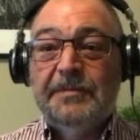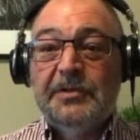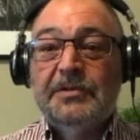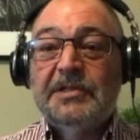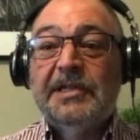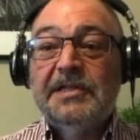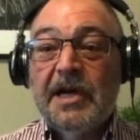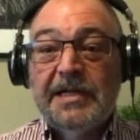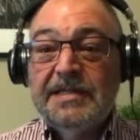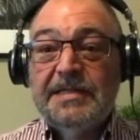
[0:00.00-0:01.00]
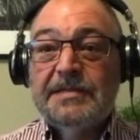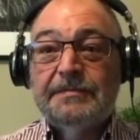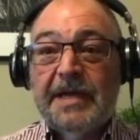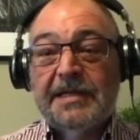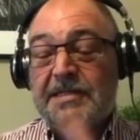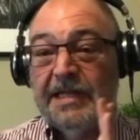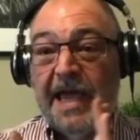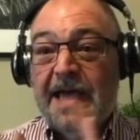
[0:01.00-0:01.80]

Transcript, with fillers: usually does. Actually,